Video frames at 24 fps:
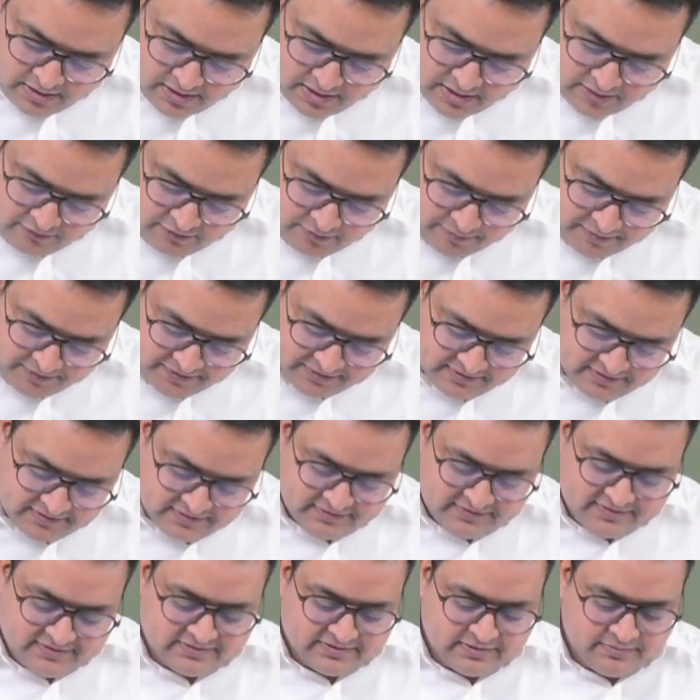If the person
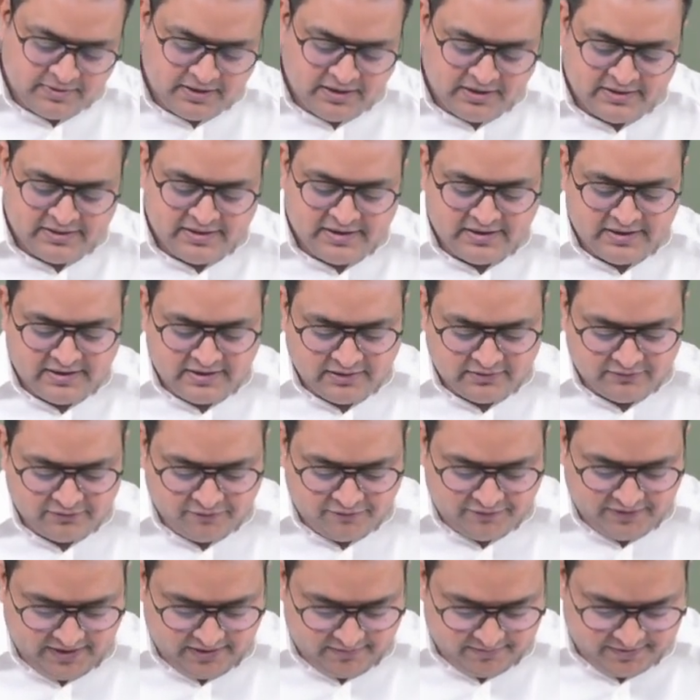is disabled, then it is
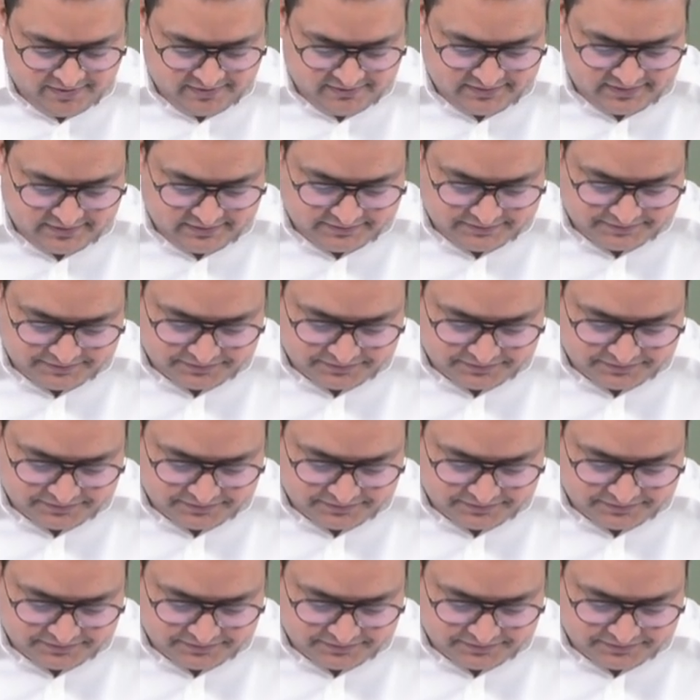15%.